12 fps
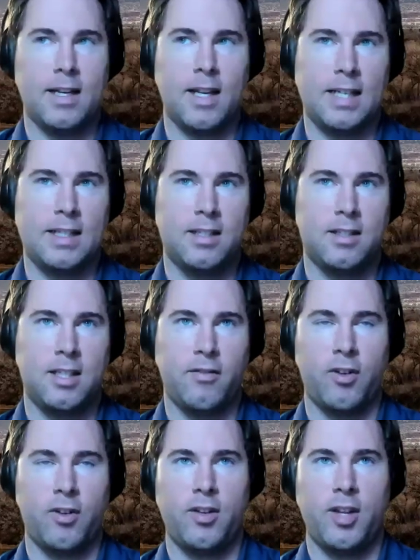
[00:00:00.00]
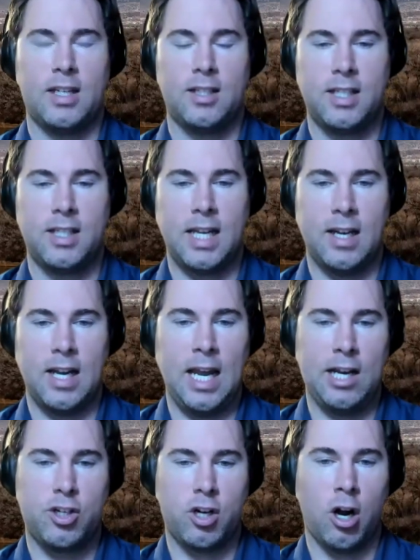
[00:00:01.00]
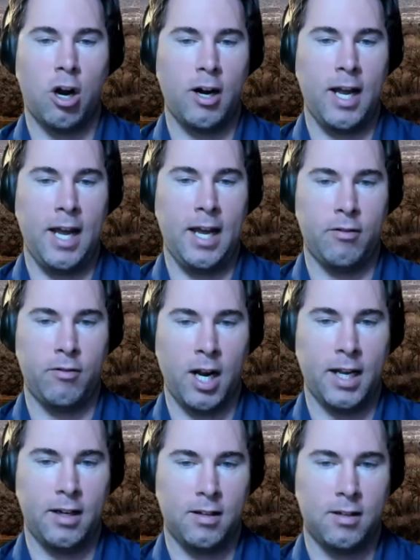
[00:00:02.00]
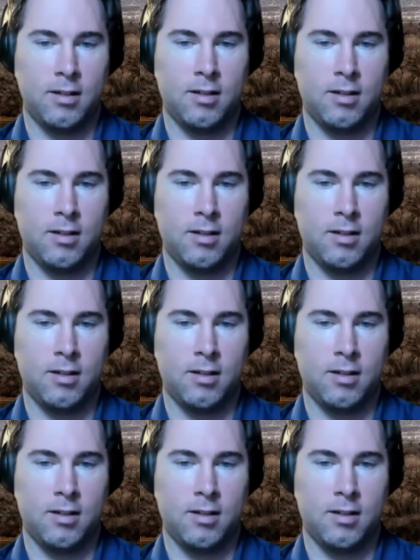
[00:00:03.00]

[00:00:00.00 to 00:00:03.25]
And that's different than, say, an HRA, right?